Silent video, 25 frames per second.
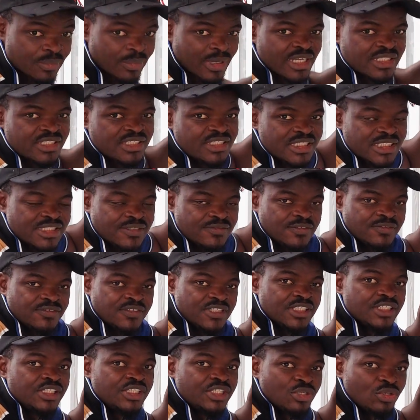the battery is
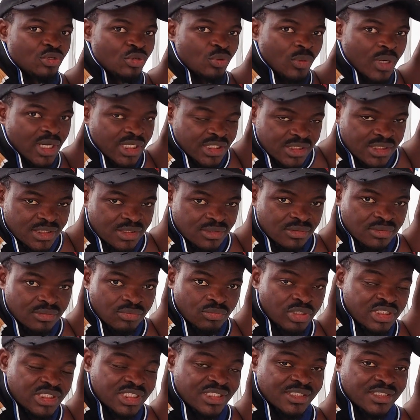15 kilowatts,
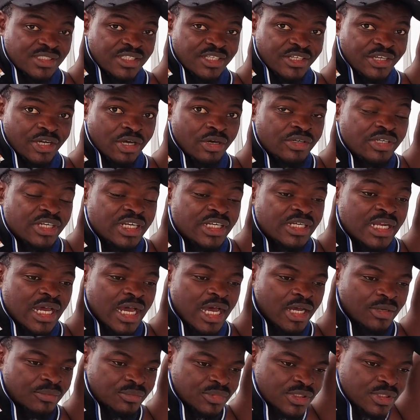which is 300
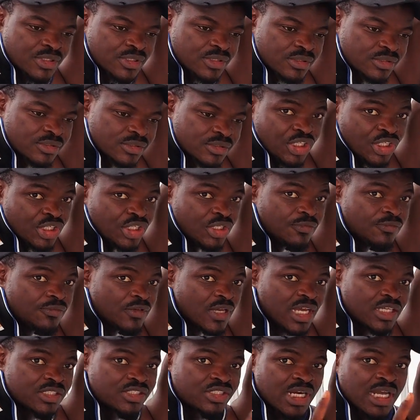amps, if
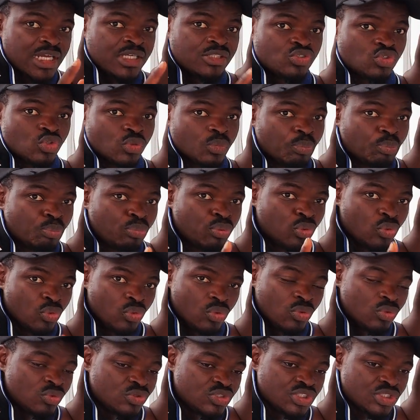you are trying to
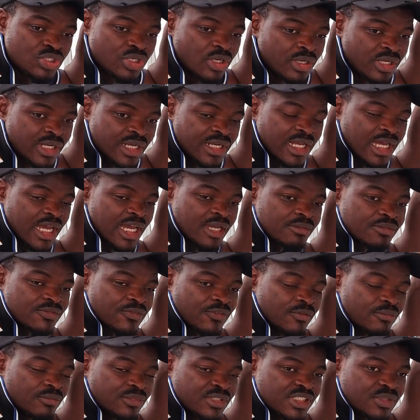pull 300 amps
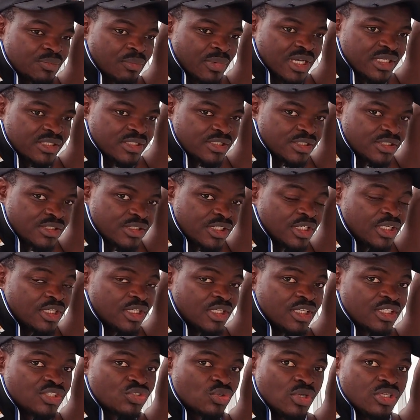from this battery,
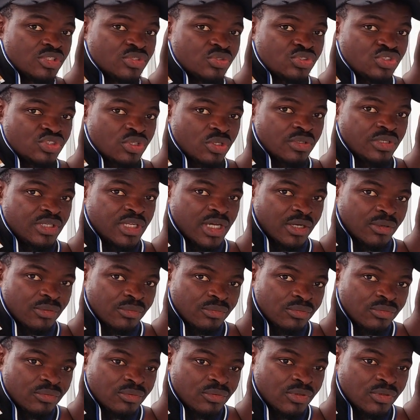it's going to shut down.